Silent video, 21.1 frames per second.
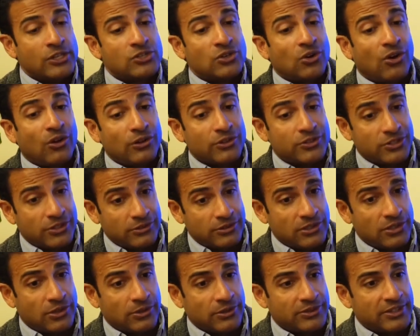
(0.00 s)
which
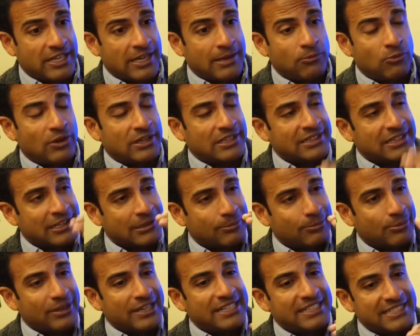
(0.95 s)
also told them what
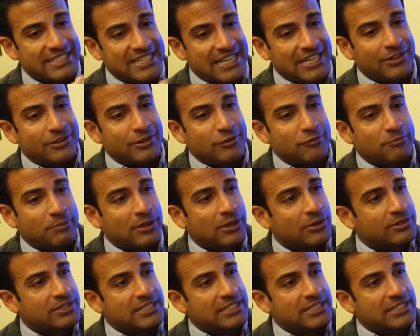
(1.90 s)
their breakdown of